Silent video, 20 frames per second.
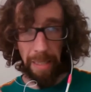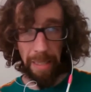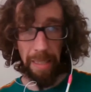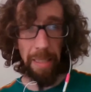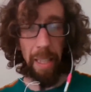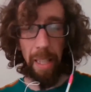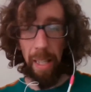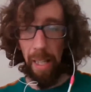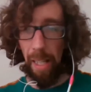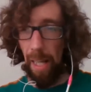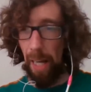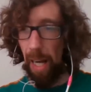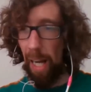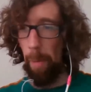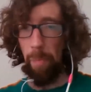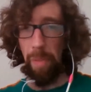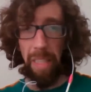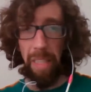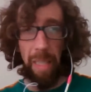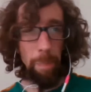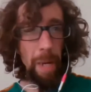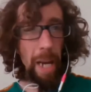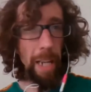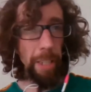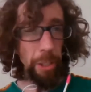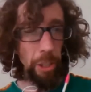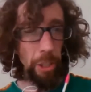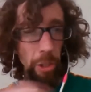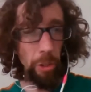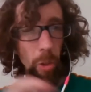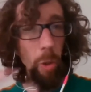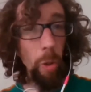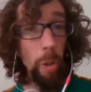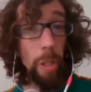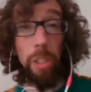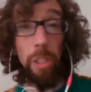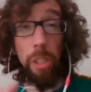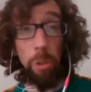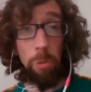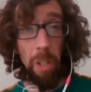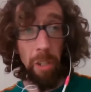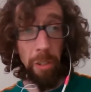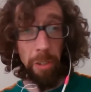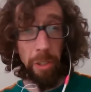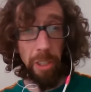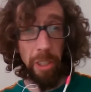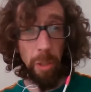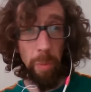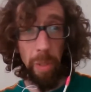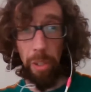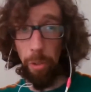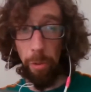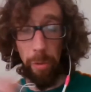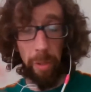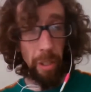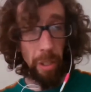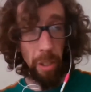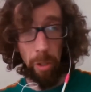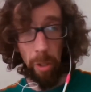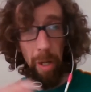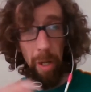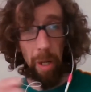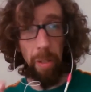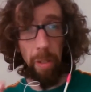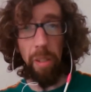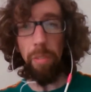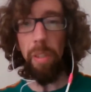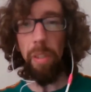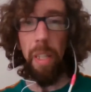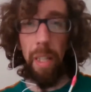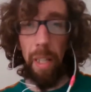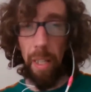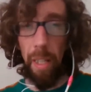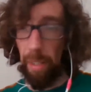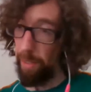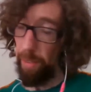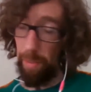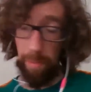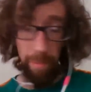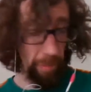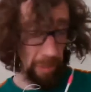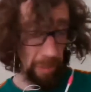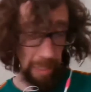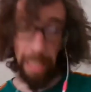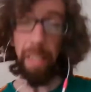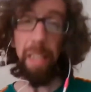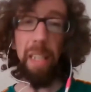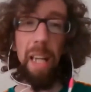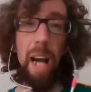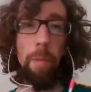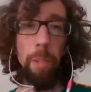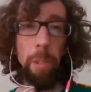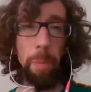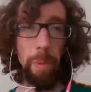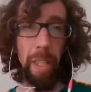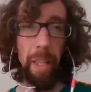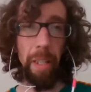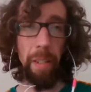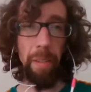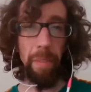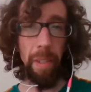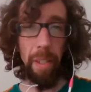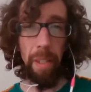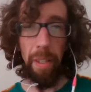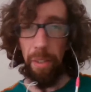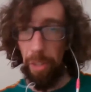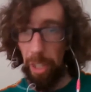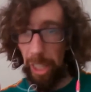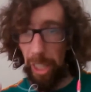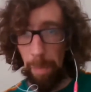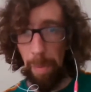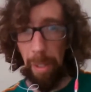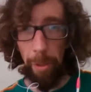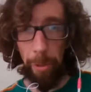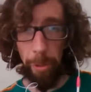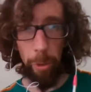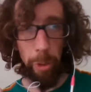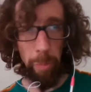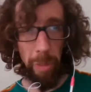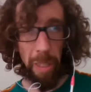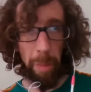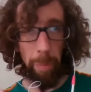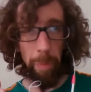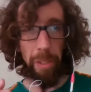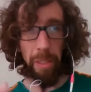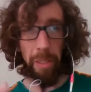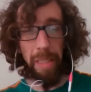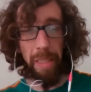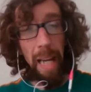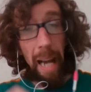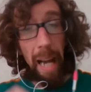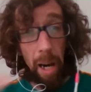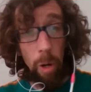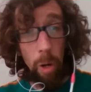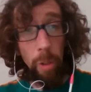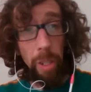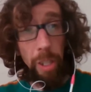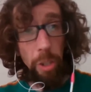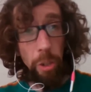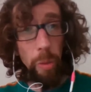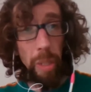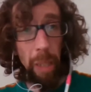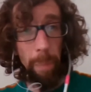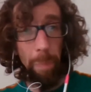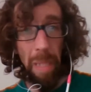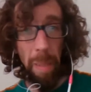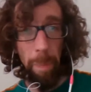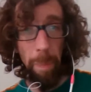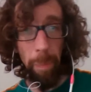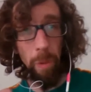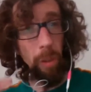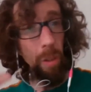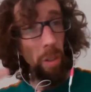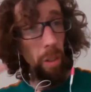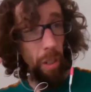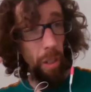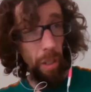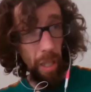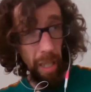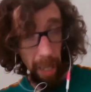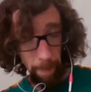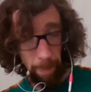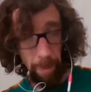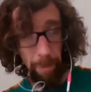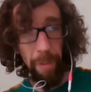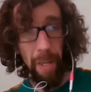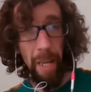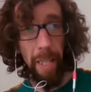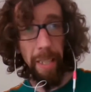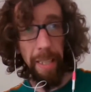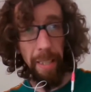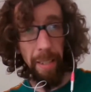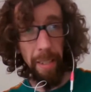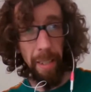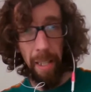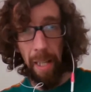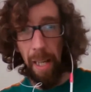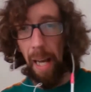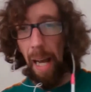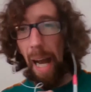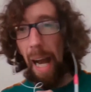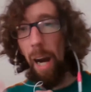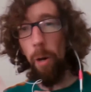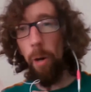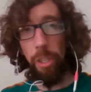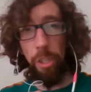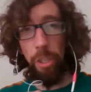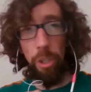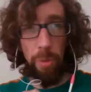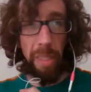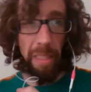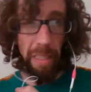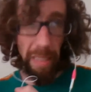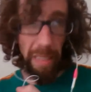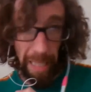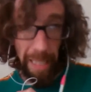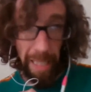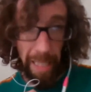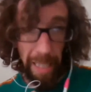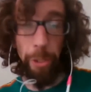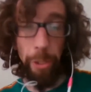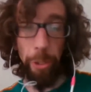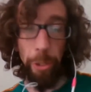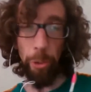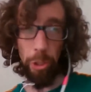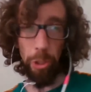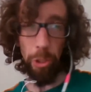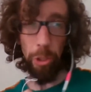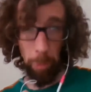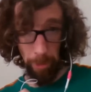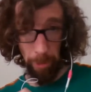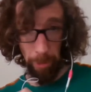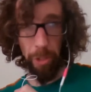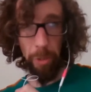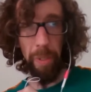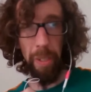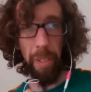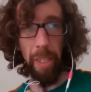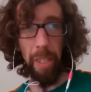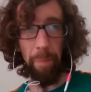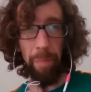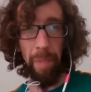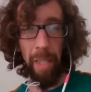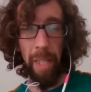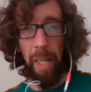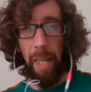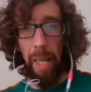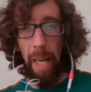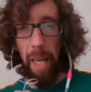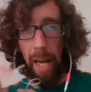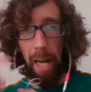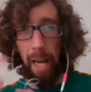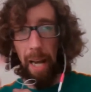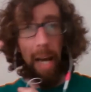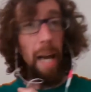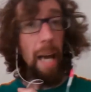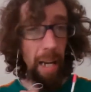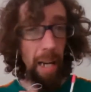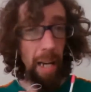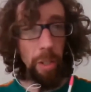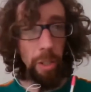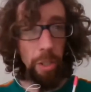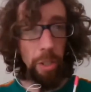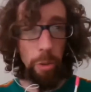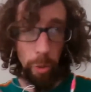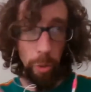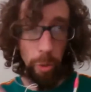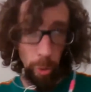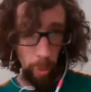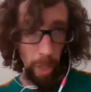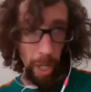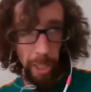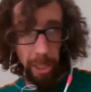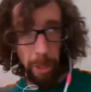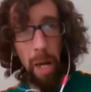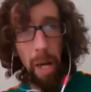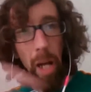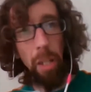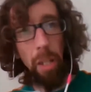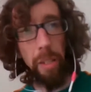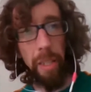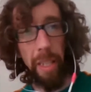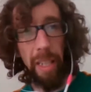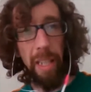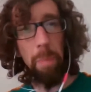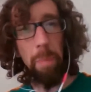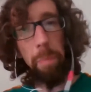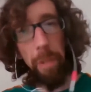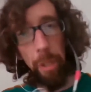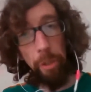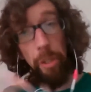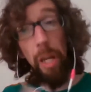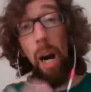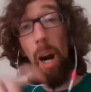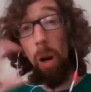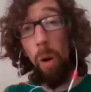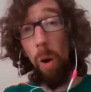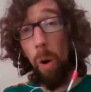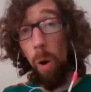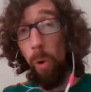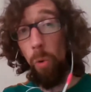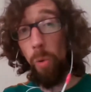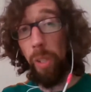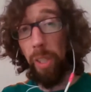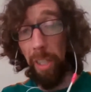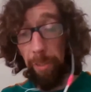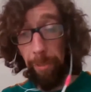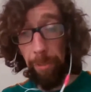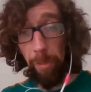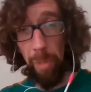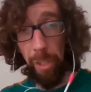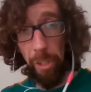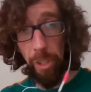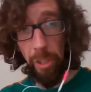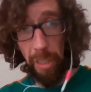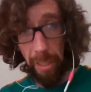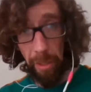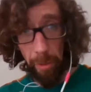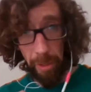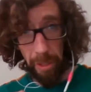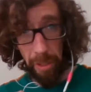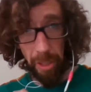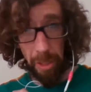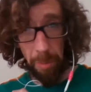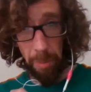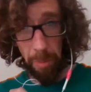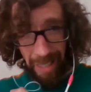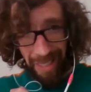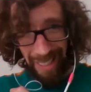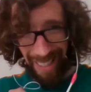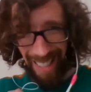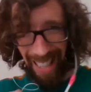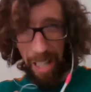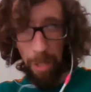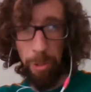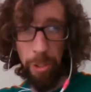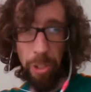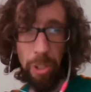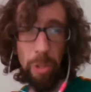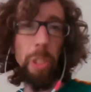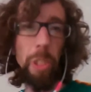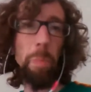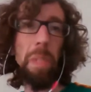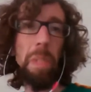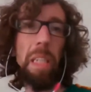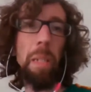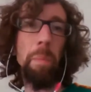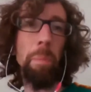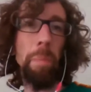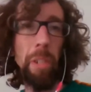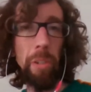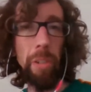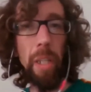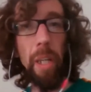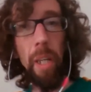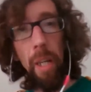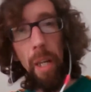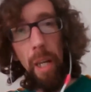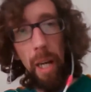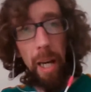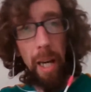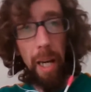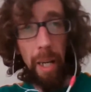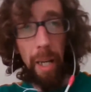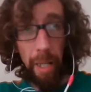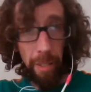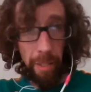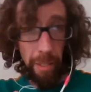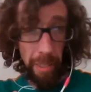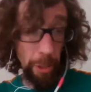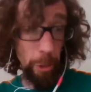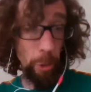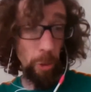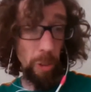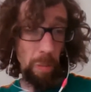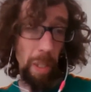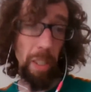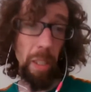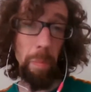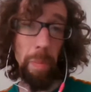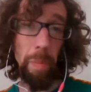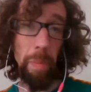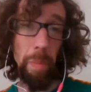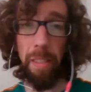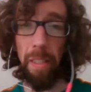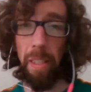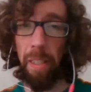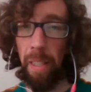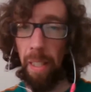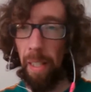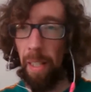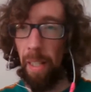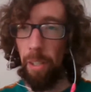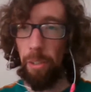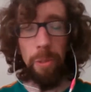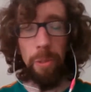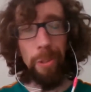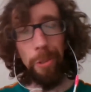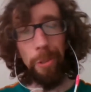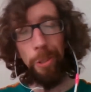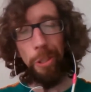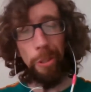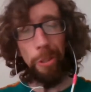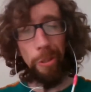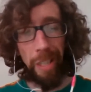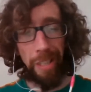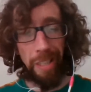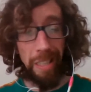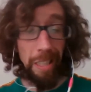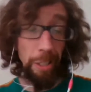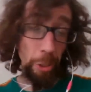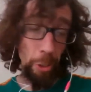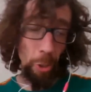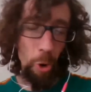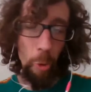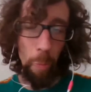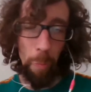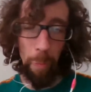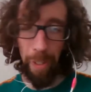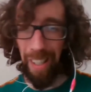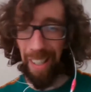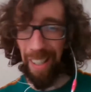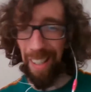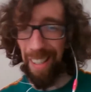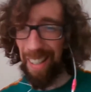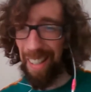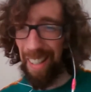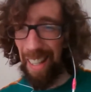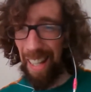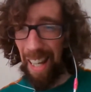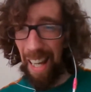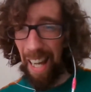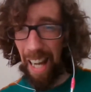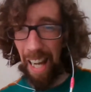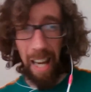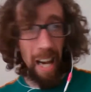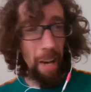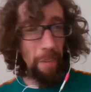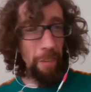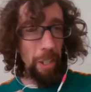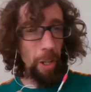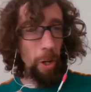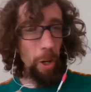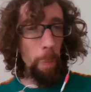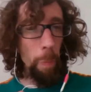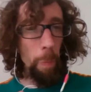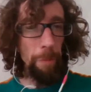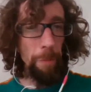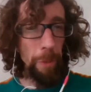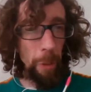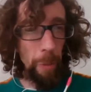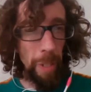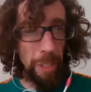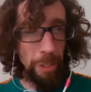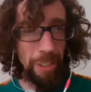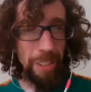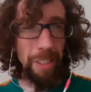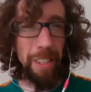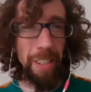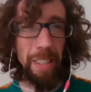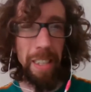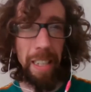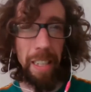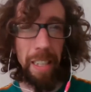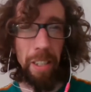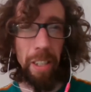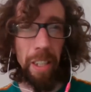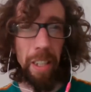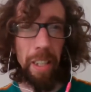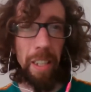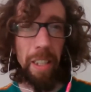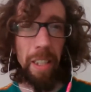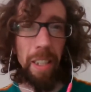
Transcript: it. Get back to your orgs that you volunteer with or that you are part of, get a comms plan, think about your social media presence. How can you get people amplifying it? How can you engage your supporters with it? And how can you cross-pollinate and build our own information ecosystem to counter what's being built on the extreme elements? So those are your next, that's your homework. I'm going to open it up for questions. Let's take a look.